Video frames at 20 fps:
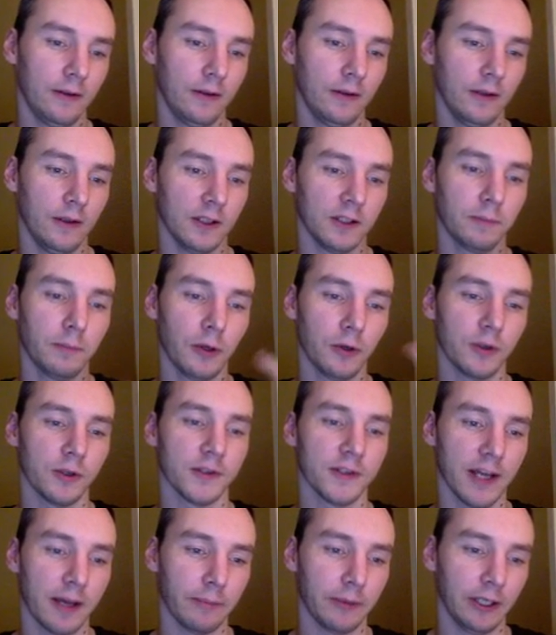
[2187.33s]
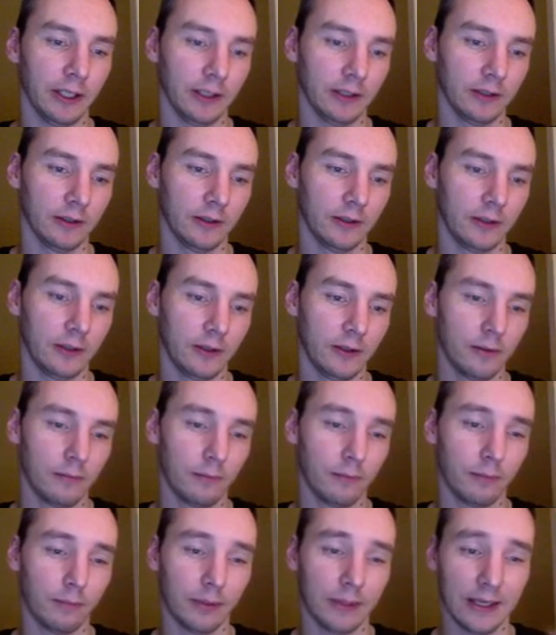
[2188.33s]
explosions happening,
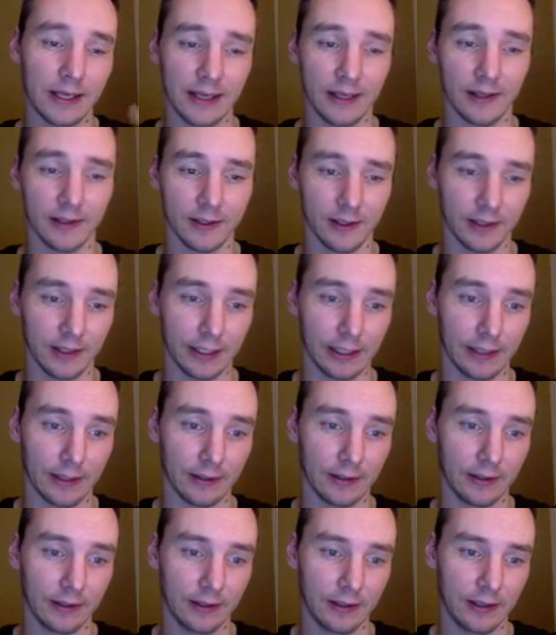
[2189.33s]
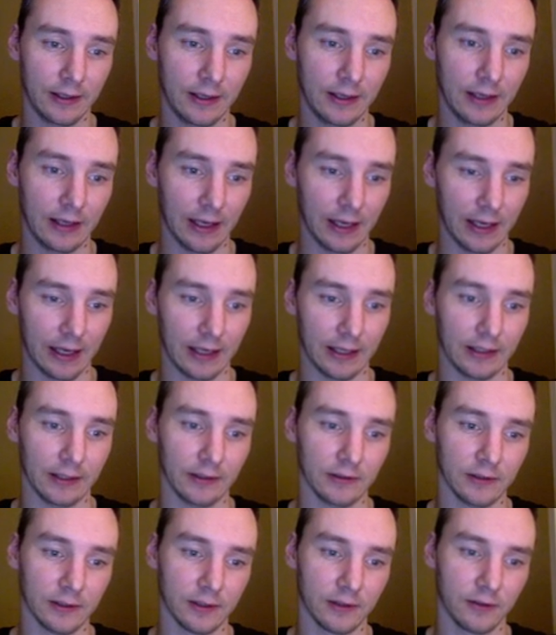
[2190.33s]
player dying,
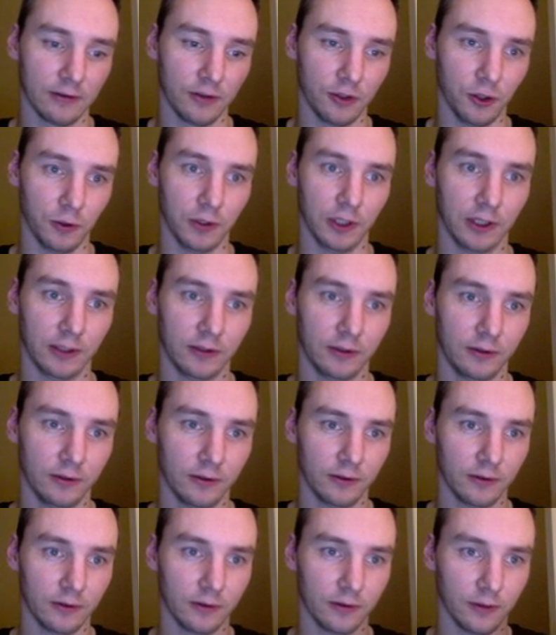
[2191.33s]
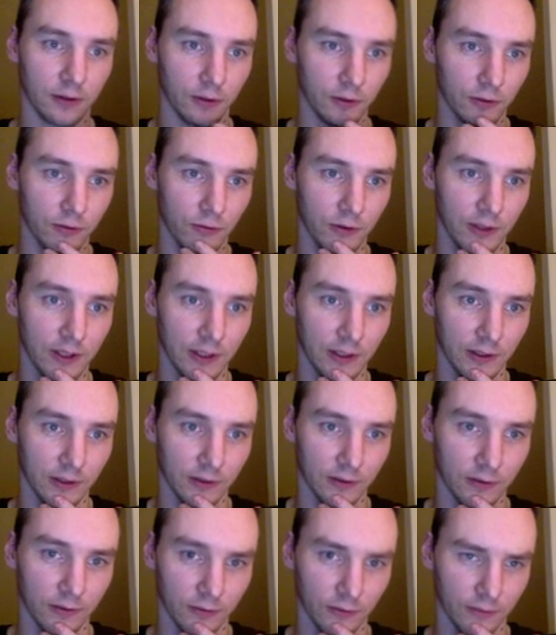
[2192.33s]
and shooting. Those
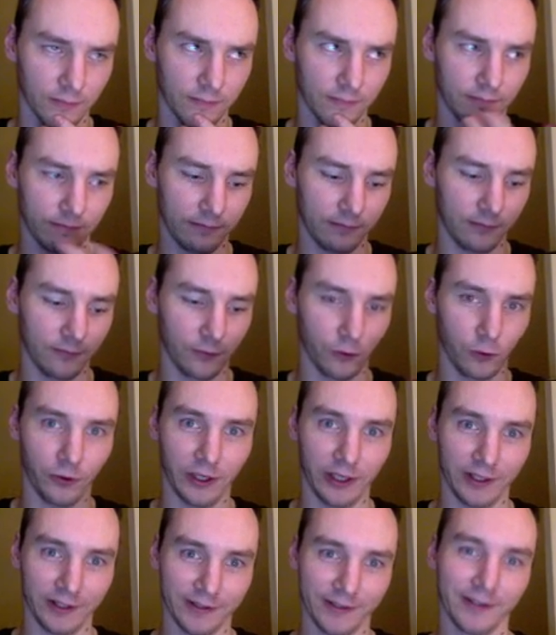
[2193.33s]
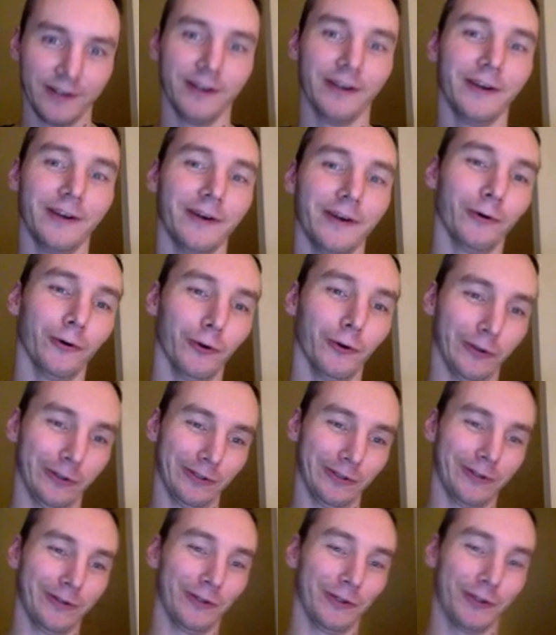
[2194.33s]
four things, all
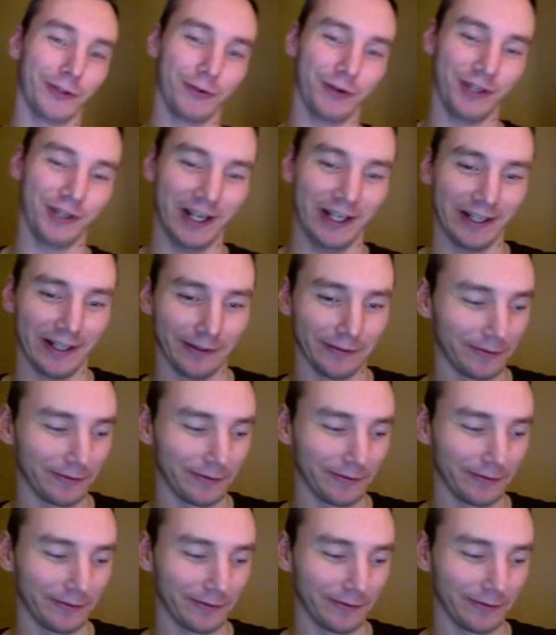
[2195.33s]
called screen shake now.